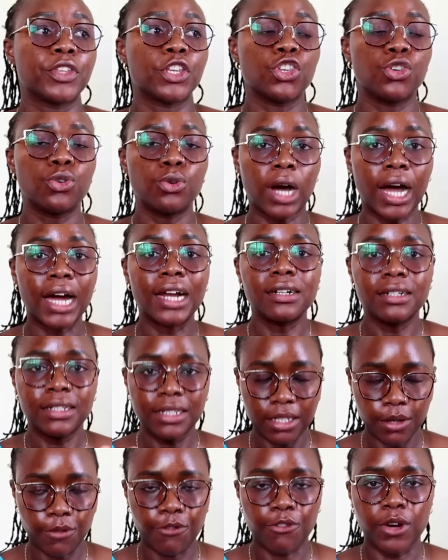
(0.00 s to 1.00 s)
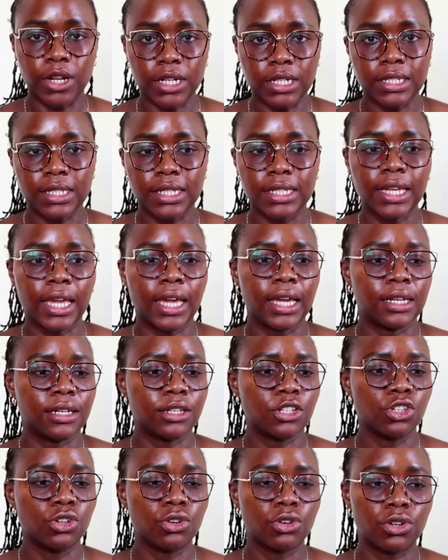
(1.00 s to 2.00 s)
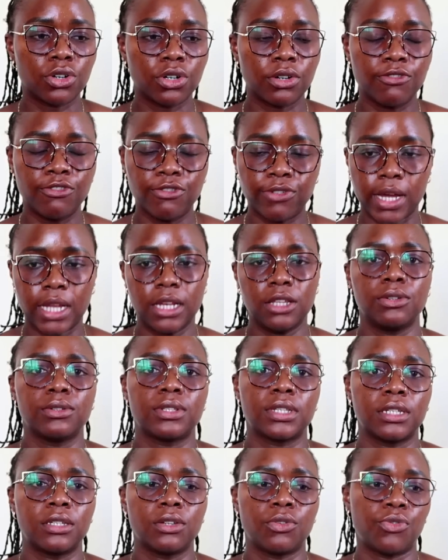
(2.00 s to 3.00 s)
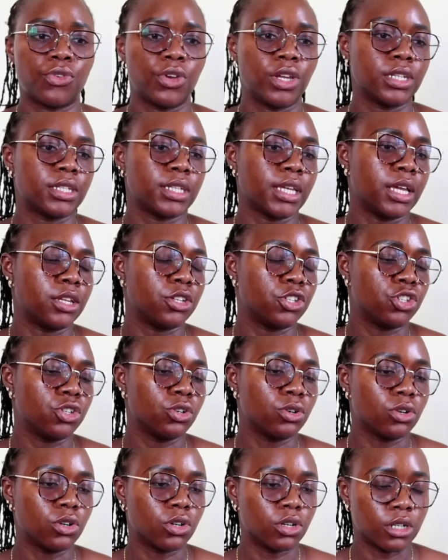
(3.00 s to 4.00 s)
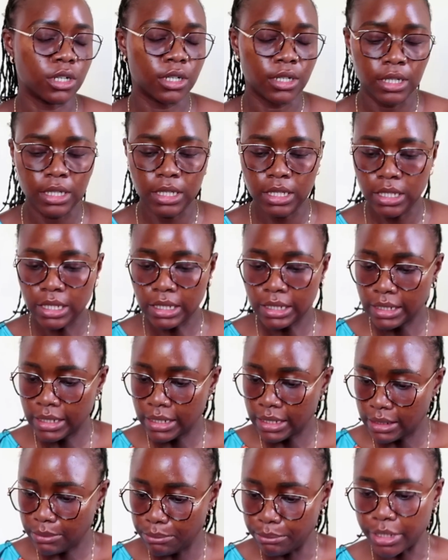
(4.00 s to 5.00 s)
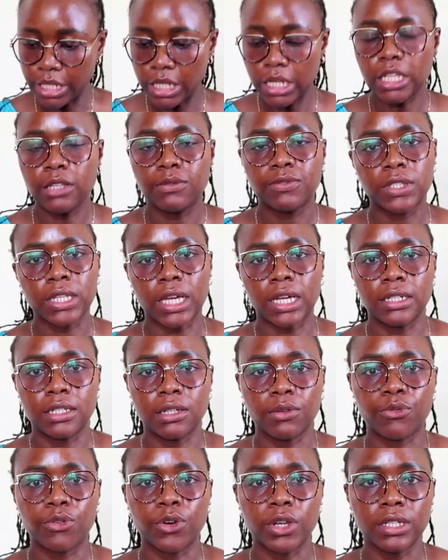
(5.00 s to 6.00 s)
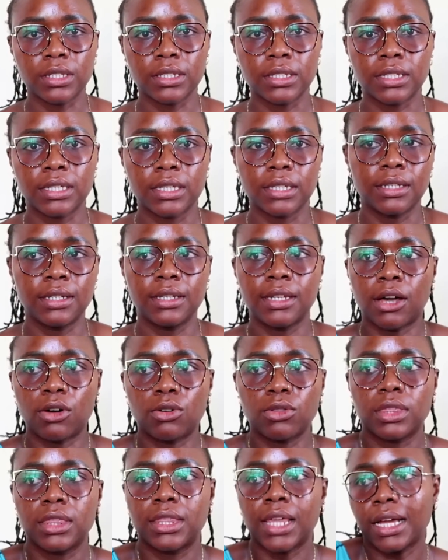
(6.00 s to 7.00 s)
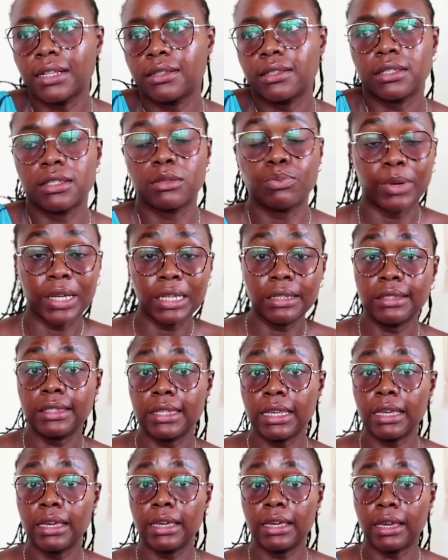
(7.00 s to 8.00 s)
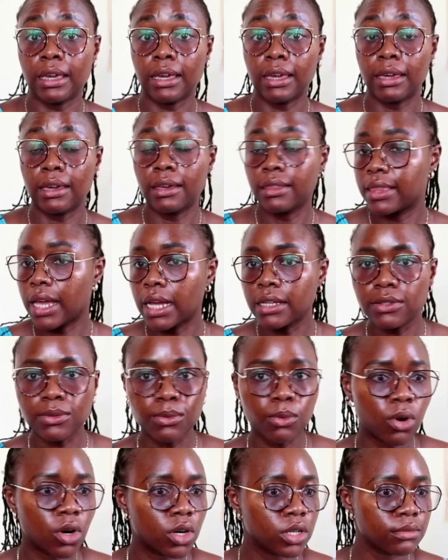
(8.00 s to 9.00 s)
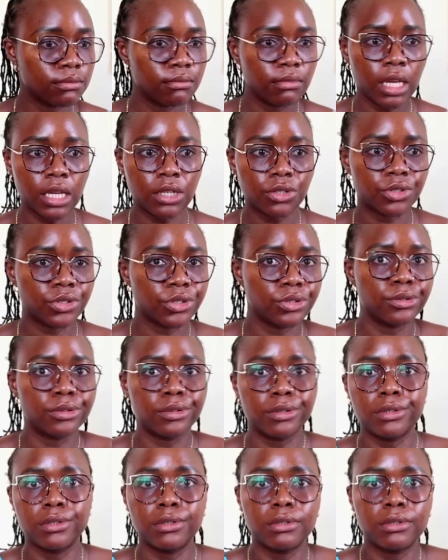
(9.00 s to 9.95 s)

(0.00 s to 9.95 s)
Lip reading: you are different, and your values are different, and your beliefs are different. Now that's spicy. That's what makes you